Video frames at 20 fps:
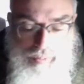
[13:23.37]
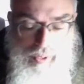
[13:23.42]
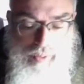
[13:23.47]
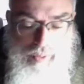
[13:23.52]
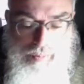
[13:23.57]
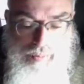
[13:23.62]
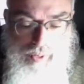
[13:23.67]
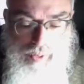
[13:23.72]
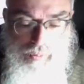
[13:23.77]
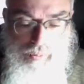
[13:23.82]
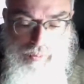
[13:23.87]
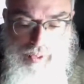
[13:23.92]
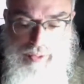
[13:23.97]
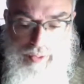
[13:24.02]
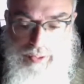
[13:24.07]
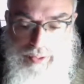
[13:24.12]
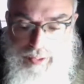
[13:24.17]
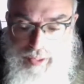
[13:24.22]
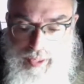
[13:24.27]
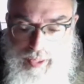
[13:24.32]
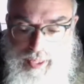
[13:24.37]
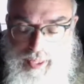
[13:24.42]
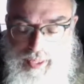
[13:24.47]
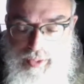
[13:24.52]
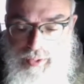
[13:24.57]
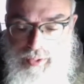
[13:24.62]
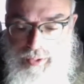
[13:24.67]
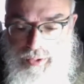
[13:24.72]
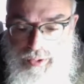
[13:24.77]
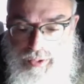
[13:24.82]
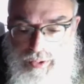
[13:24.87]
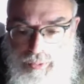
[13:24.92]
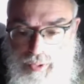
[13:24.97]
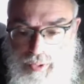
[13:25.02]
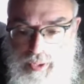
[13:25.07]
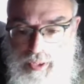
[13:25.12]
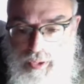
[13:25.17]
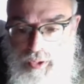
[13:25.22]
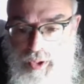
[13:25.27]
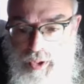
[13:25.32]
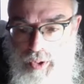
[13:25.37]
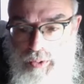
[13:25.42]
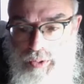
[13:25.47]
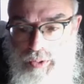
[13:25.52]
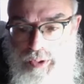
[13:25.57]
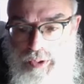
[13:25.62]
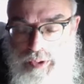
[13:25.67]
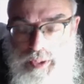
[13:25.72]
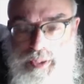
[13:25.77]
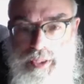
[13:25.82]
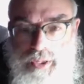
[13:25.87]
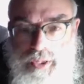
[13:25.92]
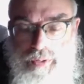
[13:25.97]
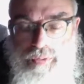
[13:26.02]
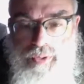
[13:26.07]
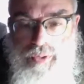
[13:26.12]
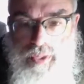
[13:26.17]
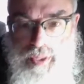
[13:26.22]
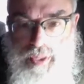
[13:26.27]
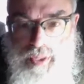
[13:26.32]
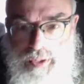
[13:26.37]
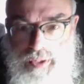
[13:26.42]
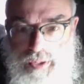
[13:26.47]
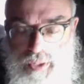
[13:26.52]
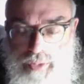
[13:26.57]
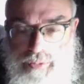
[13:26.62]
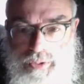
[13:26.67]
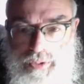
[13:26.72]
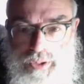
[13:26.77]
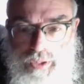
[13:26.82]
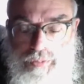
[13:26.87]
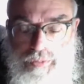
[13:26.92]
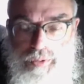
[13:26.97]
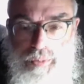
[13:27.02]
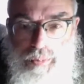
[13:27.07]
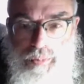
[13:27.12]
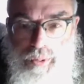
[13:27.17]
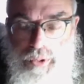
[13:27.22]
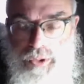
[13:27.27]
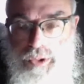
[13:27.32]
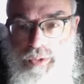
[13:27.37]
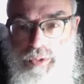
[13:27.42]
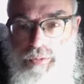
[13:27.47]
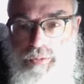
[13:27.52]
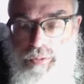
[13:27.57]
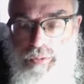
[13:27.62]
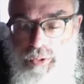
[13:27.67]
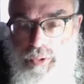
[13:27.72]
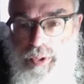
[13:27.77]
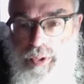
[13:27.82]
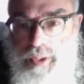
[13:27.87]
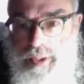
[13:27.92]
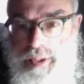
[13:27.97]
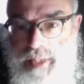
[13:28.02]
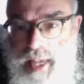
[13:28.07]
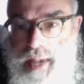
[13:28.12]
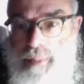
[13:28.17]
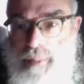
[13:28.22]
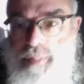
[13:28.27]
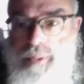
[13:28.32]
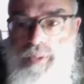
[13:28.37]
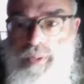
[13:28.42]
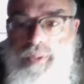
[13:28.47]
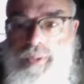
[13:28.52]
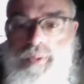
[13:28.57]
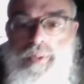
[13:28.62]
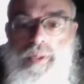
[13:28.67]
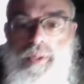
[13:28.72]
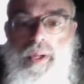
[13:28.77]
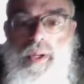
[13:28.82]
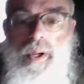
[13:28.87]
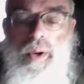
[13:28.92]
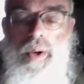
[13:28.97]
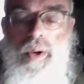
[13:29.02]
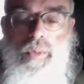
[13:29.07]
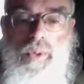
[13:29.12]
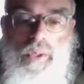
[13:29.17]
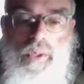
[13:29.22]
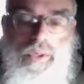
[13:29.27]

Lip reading: But once again, there's really no significance. In other words, if a person, for example, were